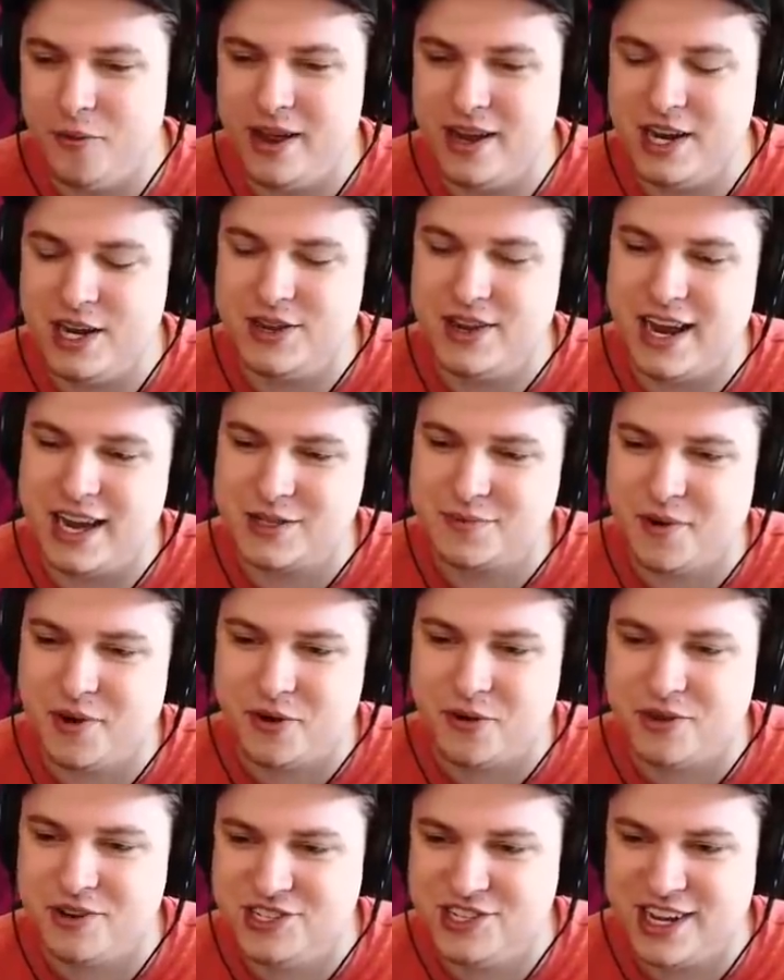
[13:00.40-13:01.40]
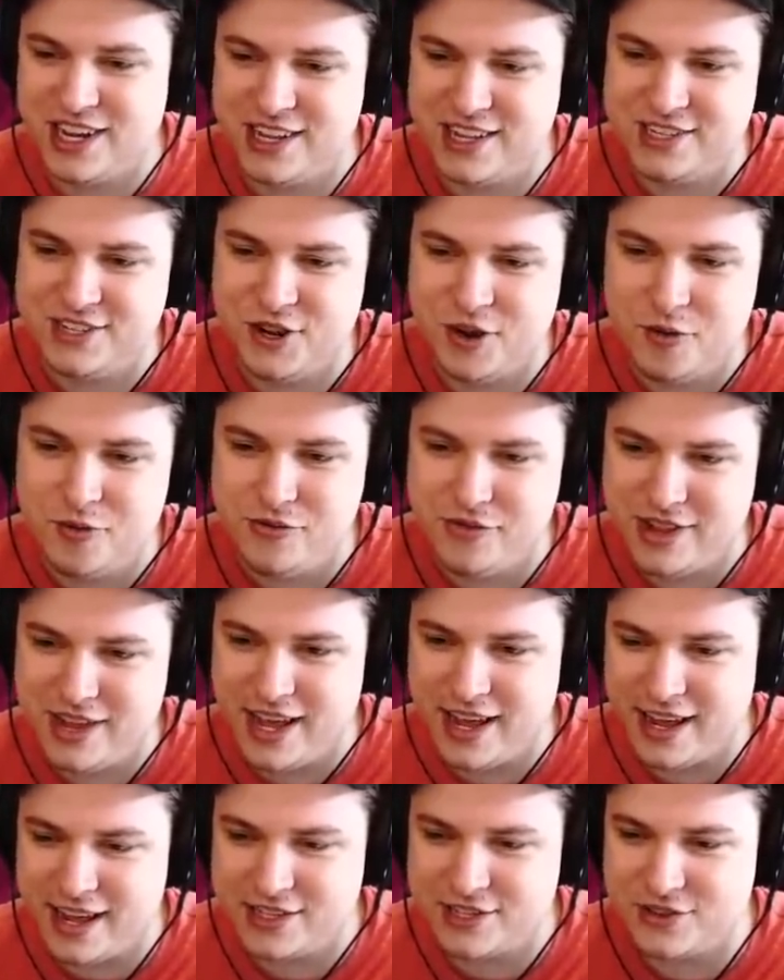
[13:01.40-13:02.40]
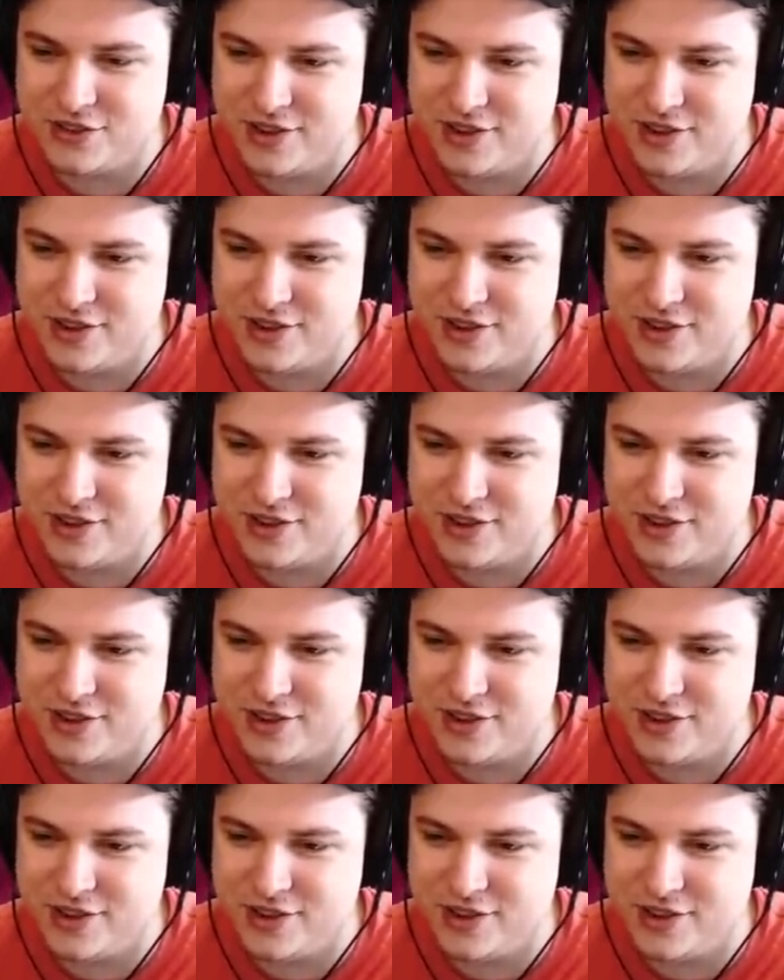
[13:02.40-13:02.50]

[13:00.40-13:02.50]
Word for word: win the next parkour challenge, hopefully, I guess,